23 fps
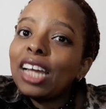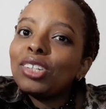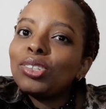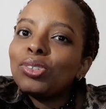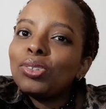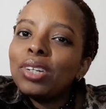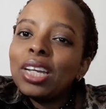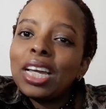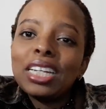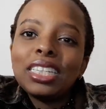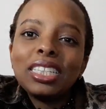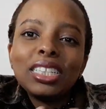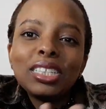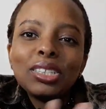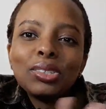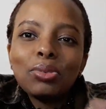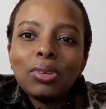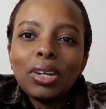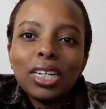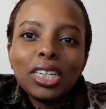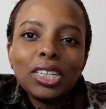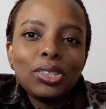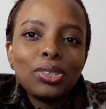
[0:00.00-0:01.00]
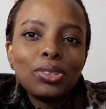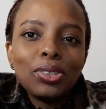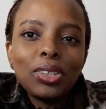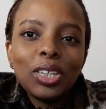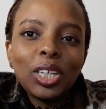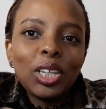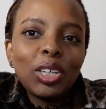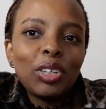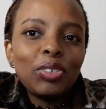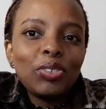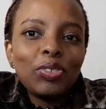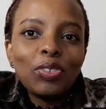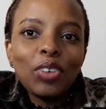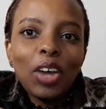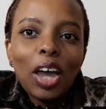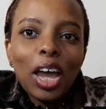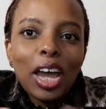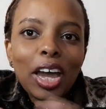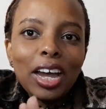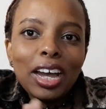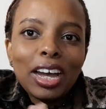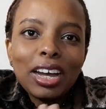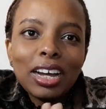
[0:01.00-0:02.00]
today I just wanted to give
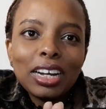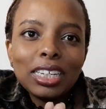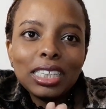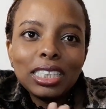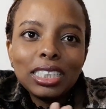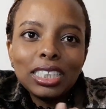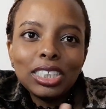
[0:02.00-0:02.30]
a